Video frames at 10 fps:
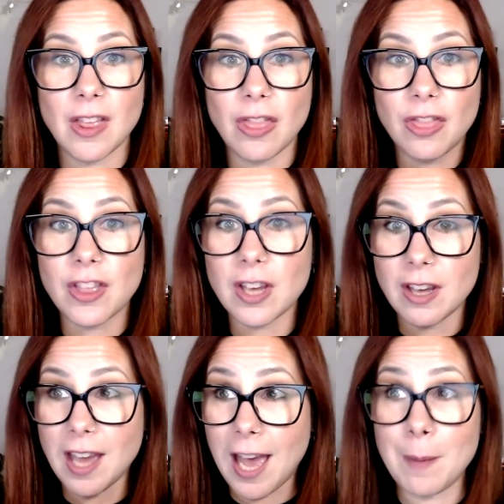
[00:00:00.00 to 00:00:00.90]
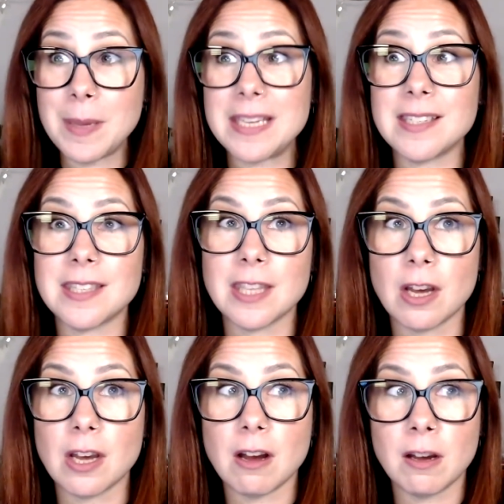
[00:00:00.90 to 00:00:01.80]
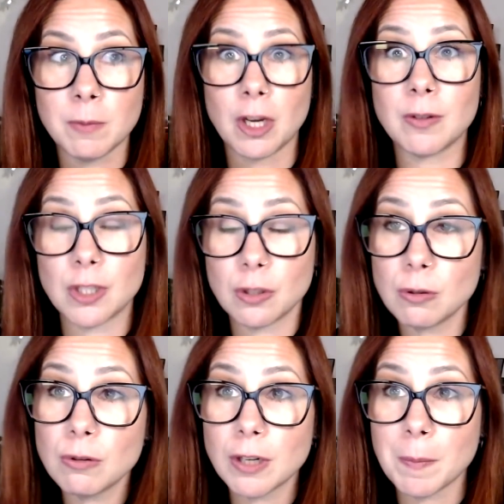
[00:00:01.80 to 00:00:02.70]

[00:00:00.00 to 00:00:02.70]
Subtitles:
The habits that I'm going to talk